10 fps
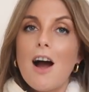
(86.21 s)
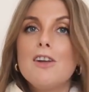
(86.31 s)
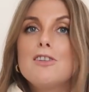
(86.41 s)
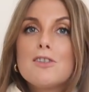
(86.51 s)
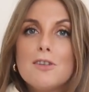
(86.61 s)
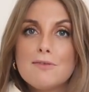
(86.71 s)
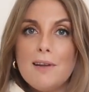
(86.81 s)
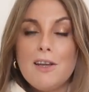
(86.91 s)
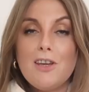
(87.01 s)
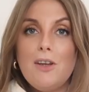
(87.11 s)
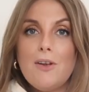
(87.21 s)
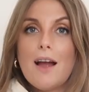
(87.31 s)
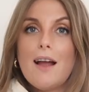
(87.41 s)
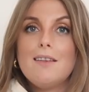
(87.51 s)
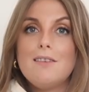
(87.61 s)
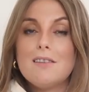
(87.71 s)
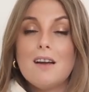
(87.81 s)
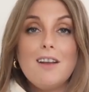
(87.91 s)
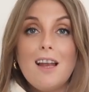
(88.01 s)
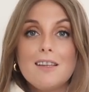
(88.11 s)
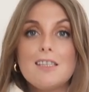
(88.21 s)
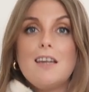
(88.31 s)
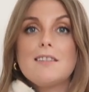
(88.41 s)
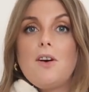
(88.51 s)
I just thought it was really cute and I really liked it.